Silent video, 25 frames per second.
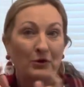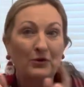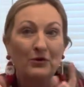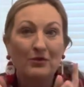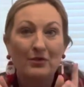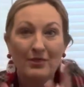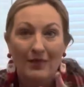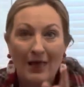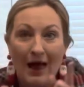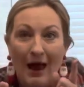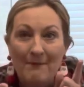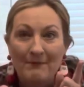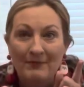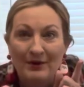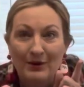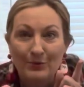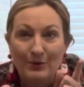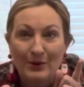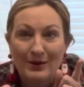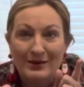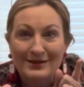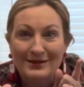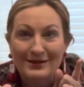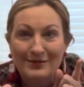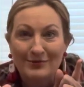Let me
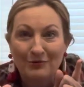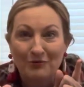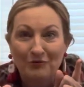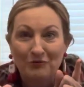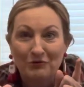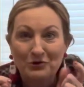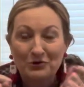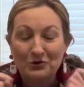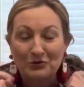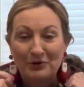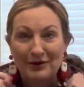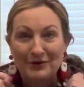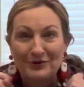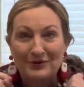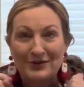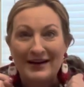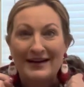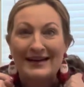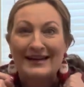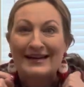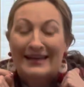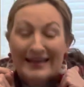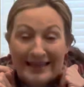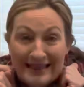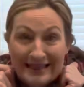run to the refrigerator
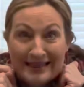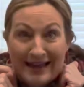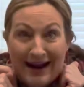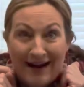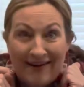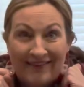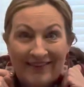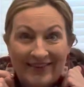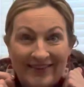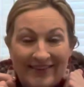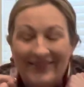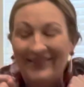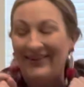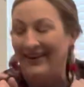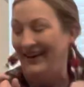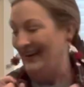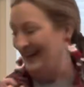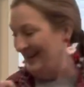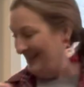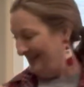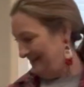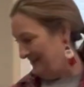and get that real quick.